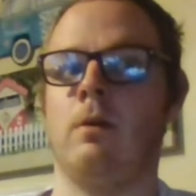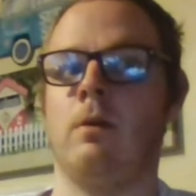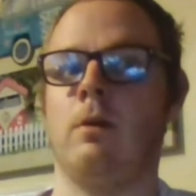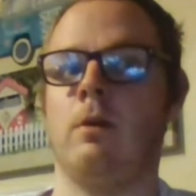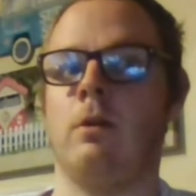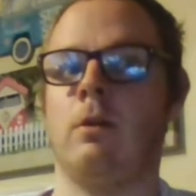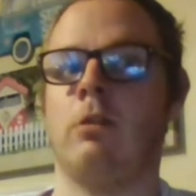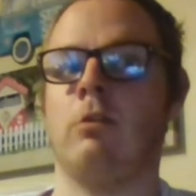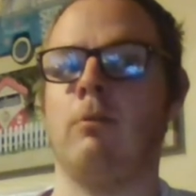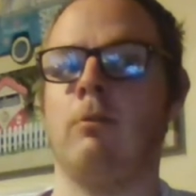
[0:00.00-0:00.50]

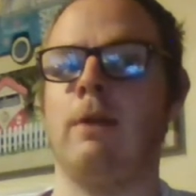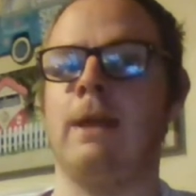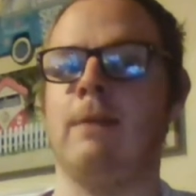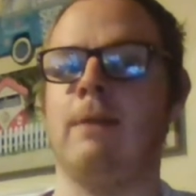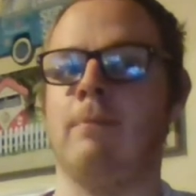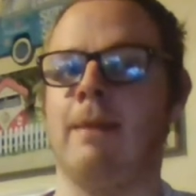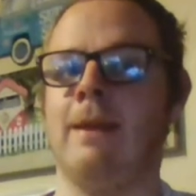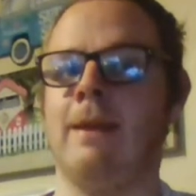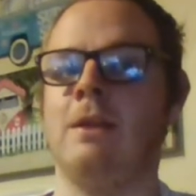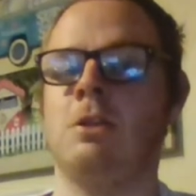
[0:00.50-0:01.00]

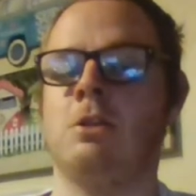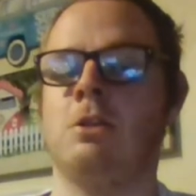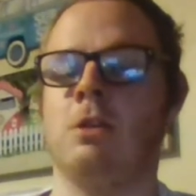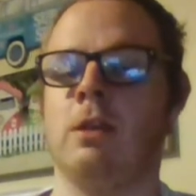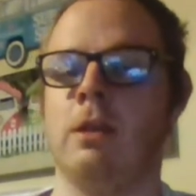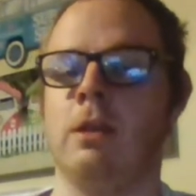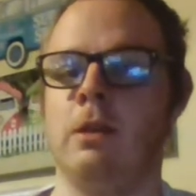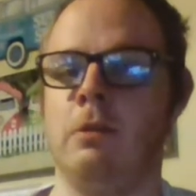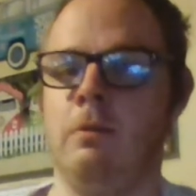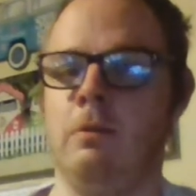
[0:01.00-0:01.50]

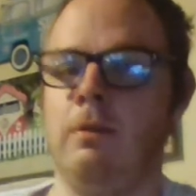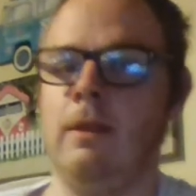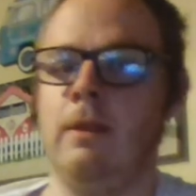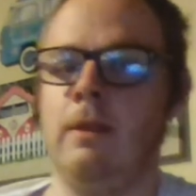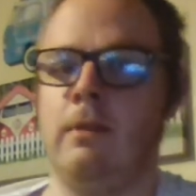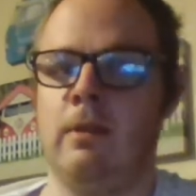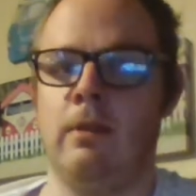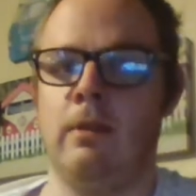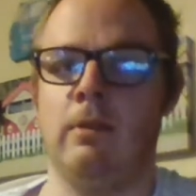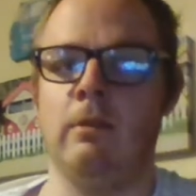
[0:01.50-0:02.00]
squeamish,
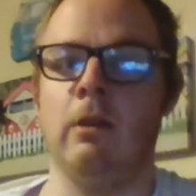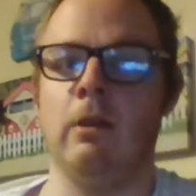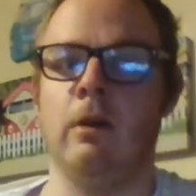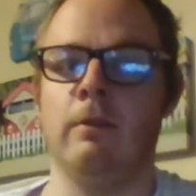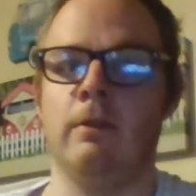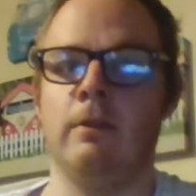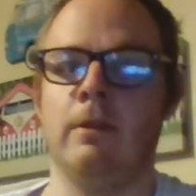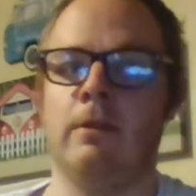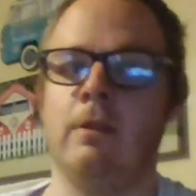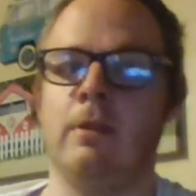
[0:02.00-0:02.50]
this is
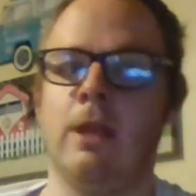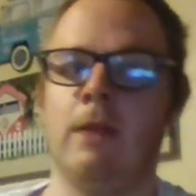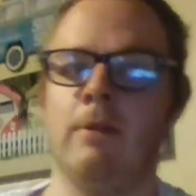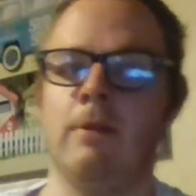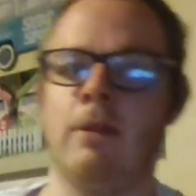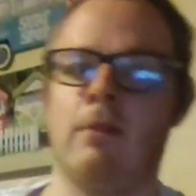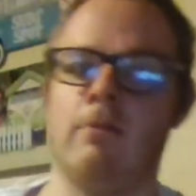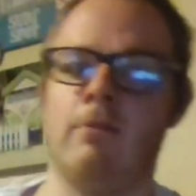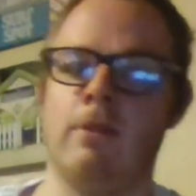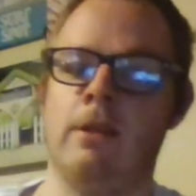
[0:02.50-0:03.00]
not the
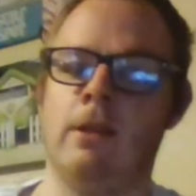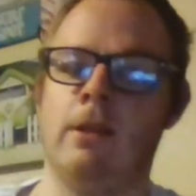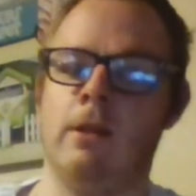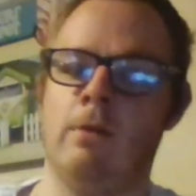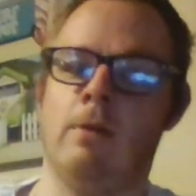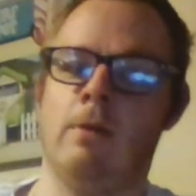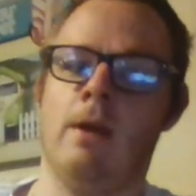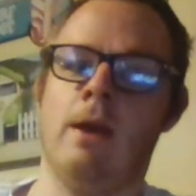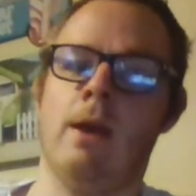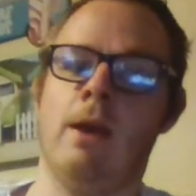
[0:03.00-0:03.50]
series for
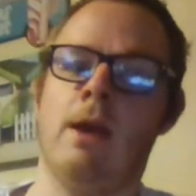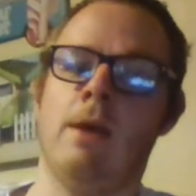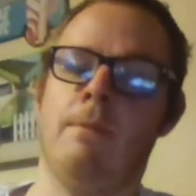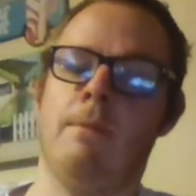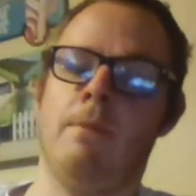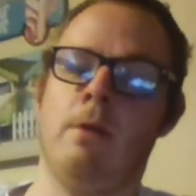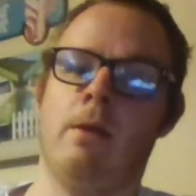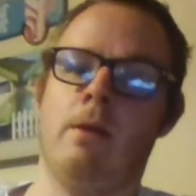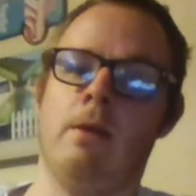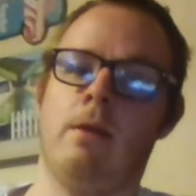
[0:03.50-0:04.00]
you.
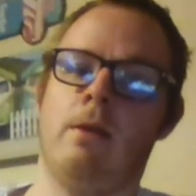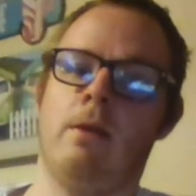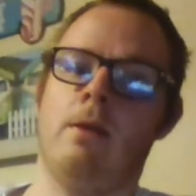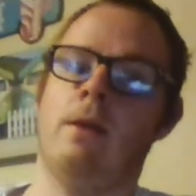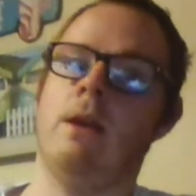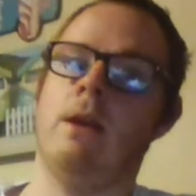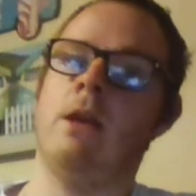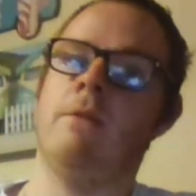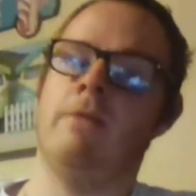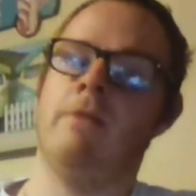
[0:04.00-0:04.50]
But
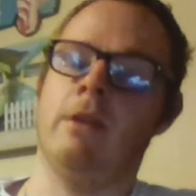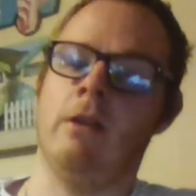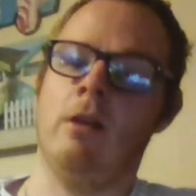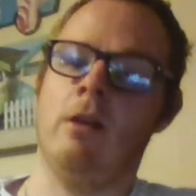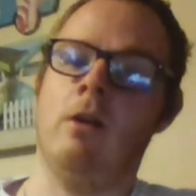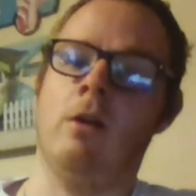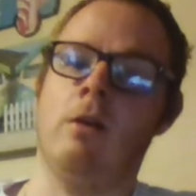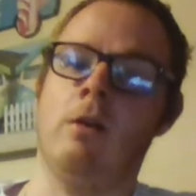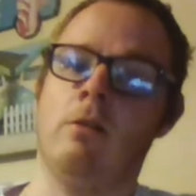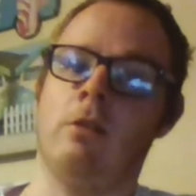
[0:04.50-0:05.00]
if you're
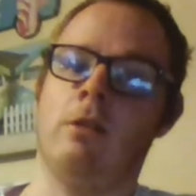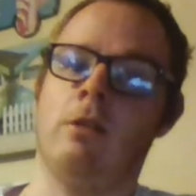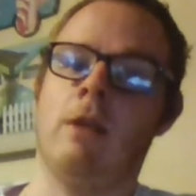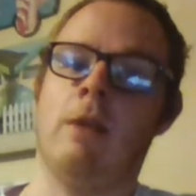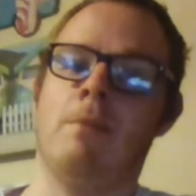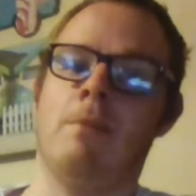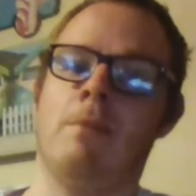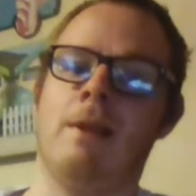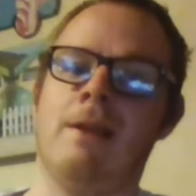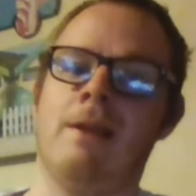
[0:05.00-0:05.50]
not,
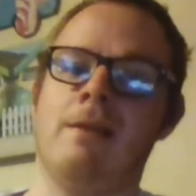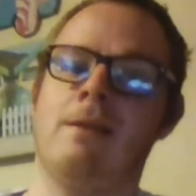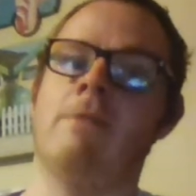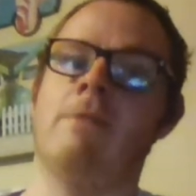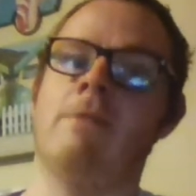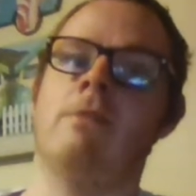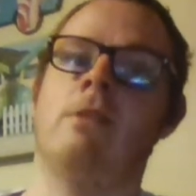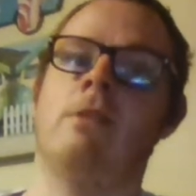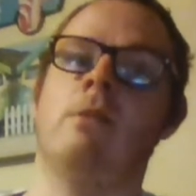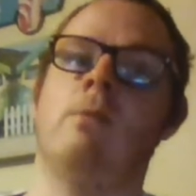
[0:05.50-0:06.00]
then please
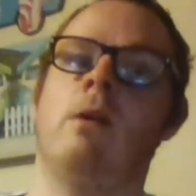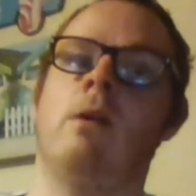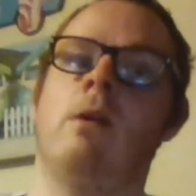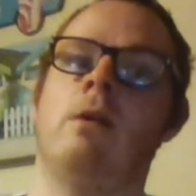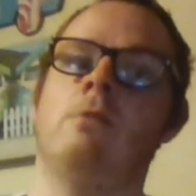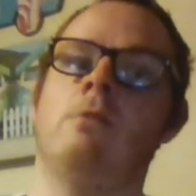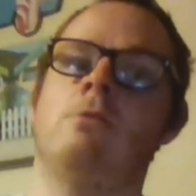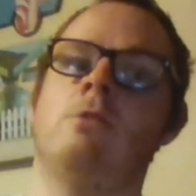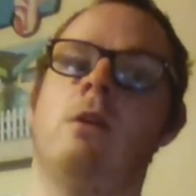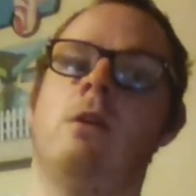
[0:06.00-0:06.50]
give it a
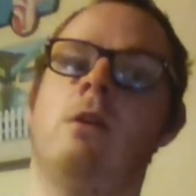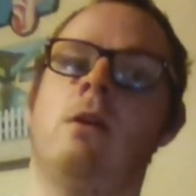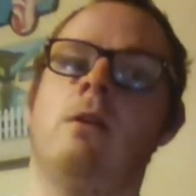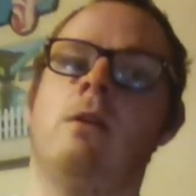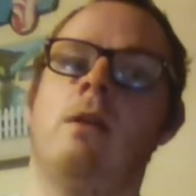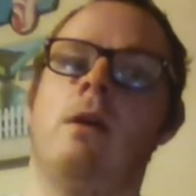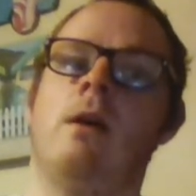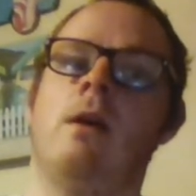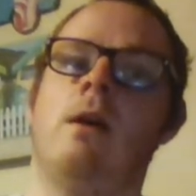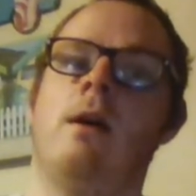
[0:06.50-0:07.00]
watch
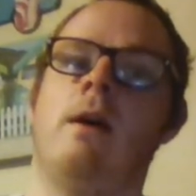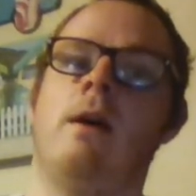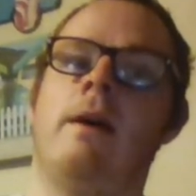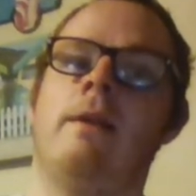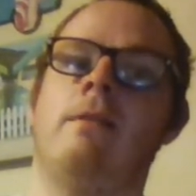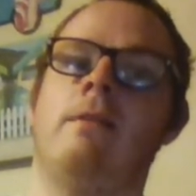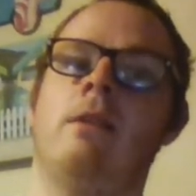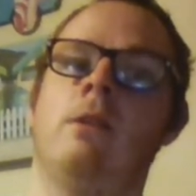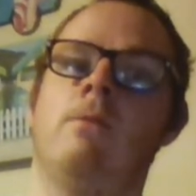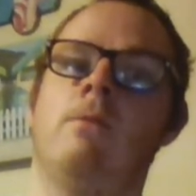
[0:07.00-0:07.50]
on
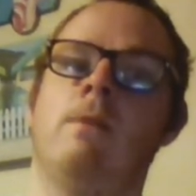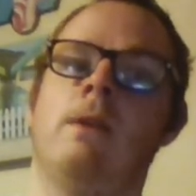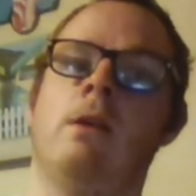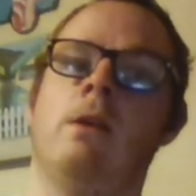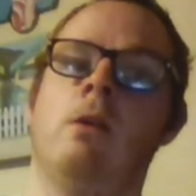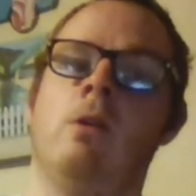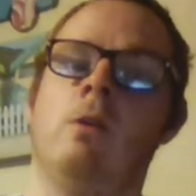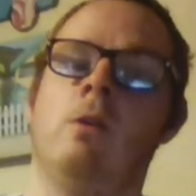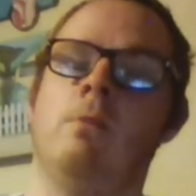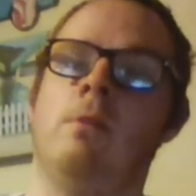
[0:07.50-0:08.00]
ITV
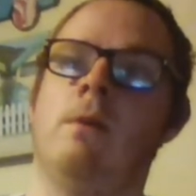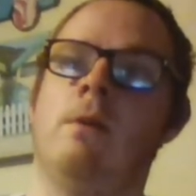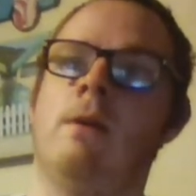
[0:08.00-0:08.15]
Hub